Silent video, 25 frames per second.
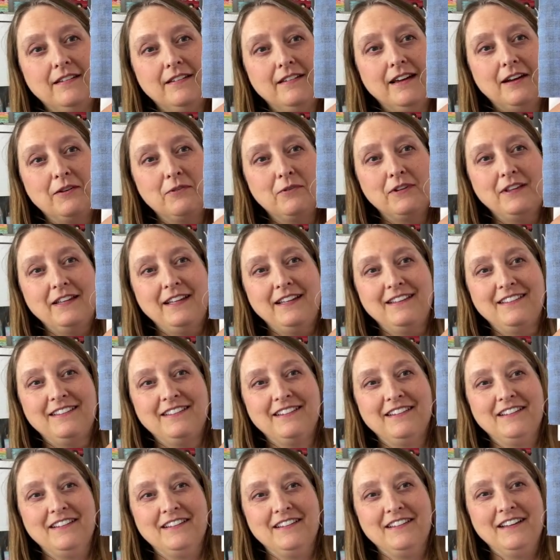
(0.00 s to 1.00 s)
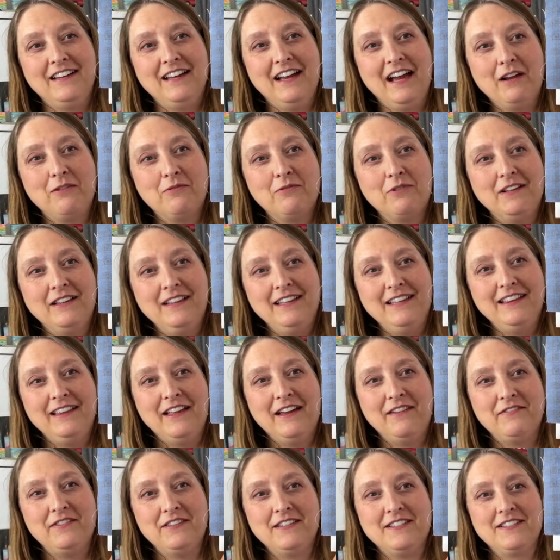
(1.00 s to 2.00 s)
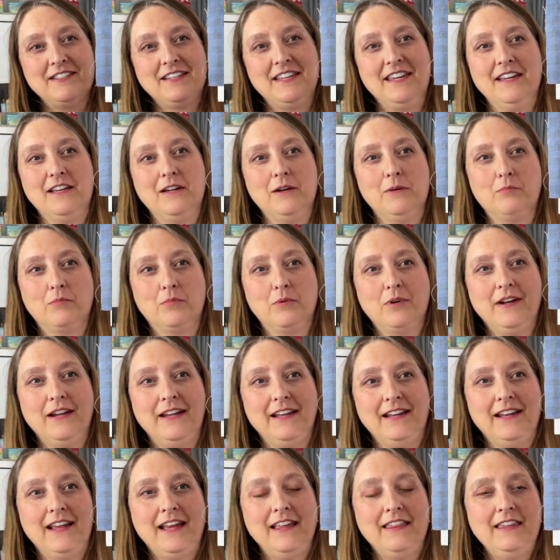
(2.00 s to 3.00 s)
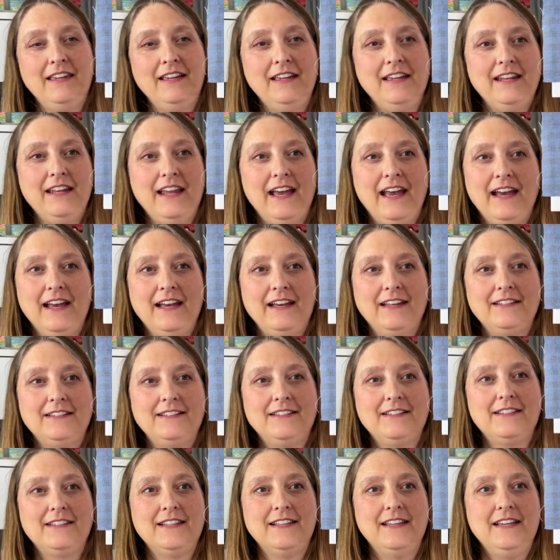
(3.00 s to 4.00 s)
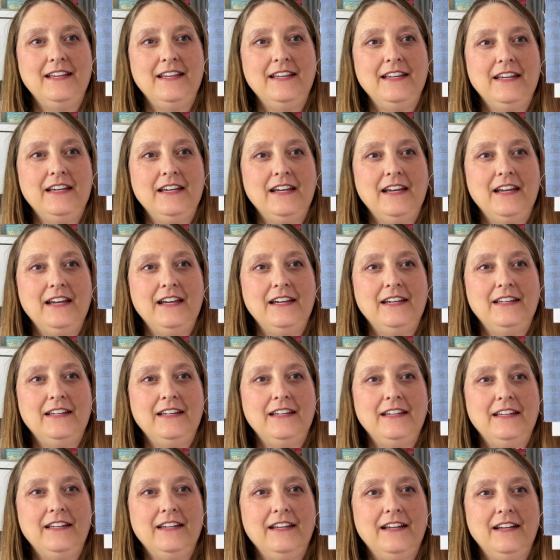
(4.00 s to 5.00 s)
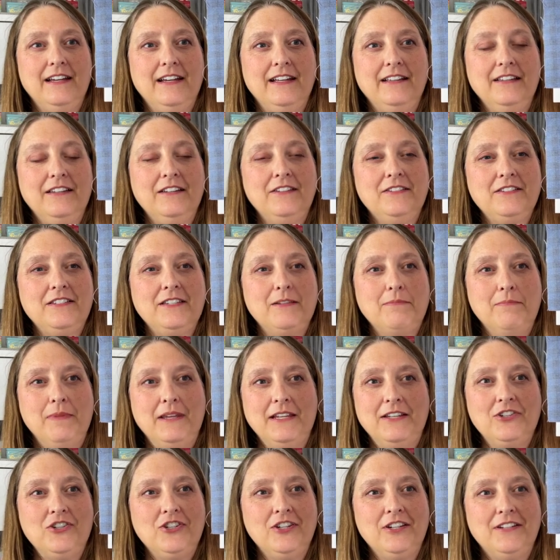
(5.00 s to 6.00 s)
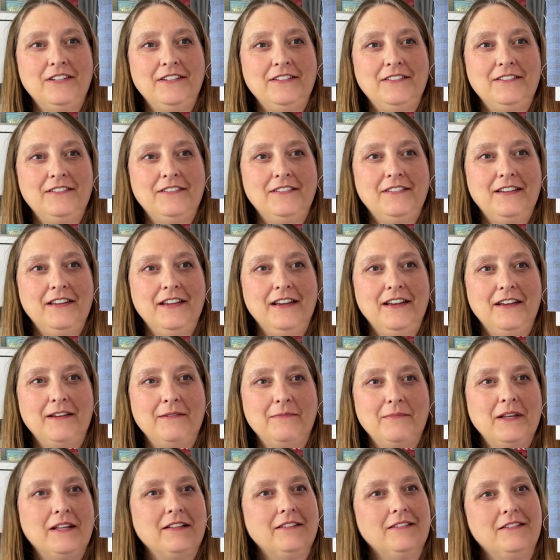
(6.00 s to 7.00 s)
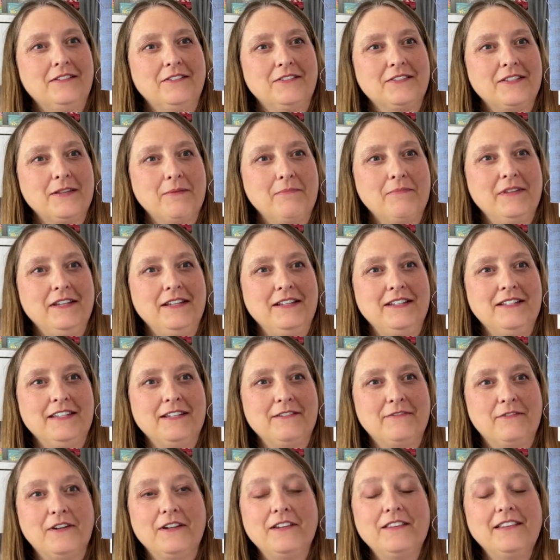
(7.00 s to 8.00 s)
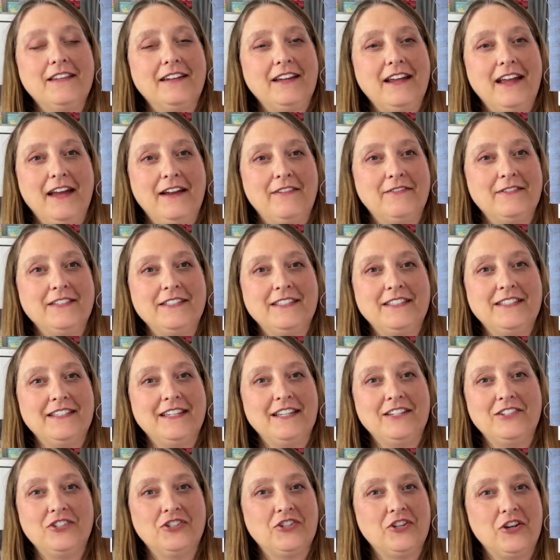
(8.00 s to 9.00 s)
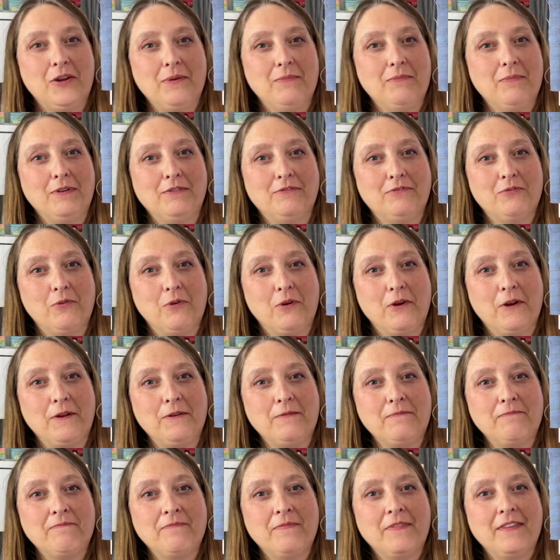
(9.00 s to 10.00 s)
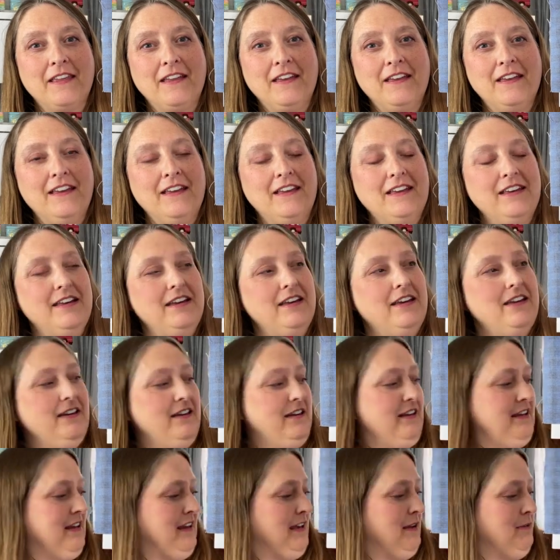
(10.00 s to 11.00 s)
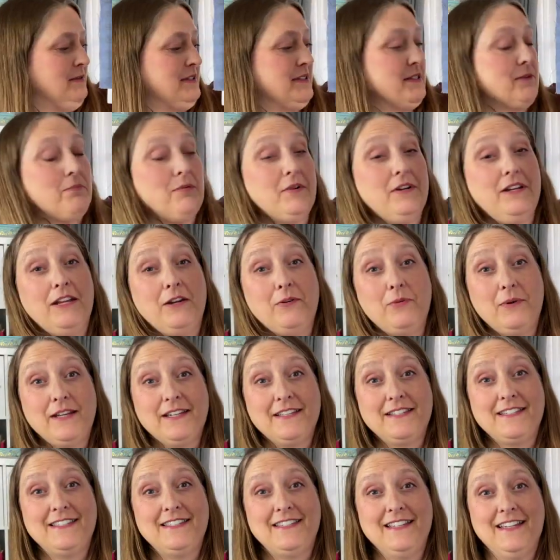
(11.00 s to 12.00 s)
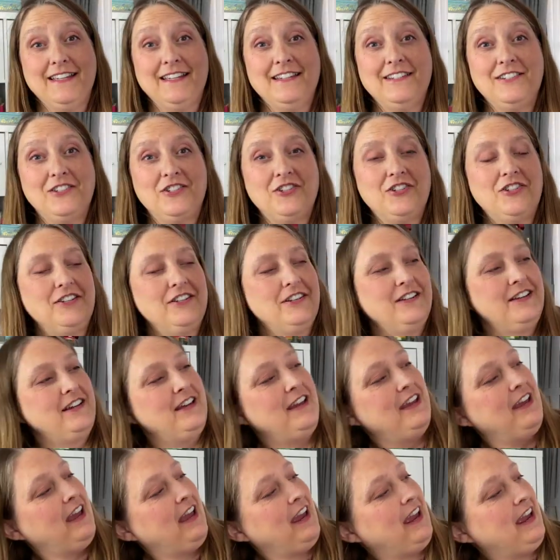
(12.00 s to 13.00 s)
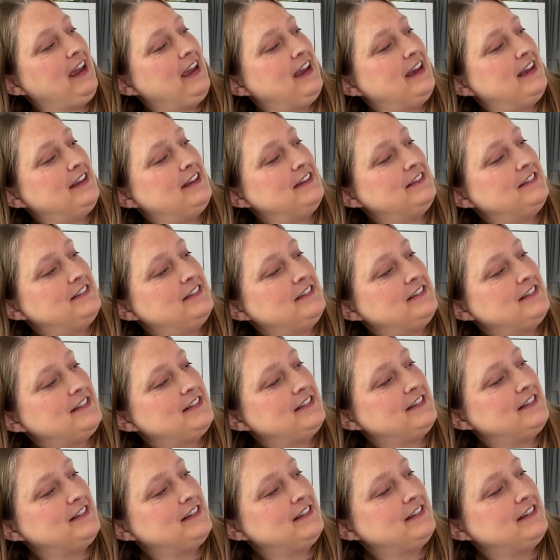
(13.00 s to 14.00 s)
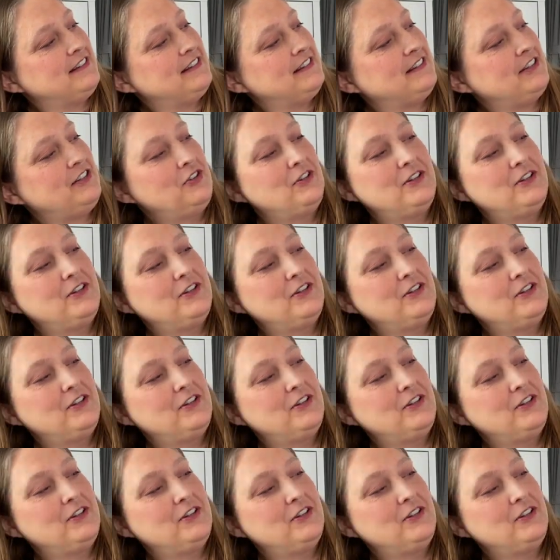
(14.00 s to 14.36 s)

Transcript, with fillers: I really love this gingham print. I think it adds a little dimension, a little something different that I haven't stitched on before. It was a pretty quick stitch, and you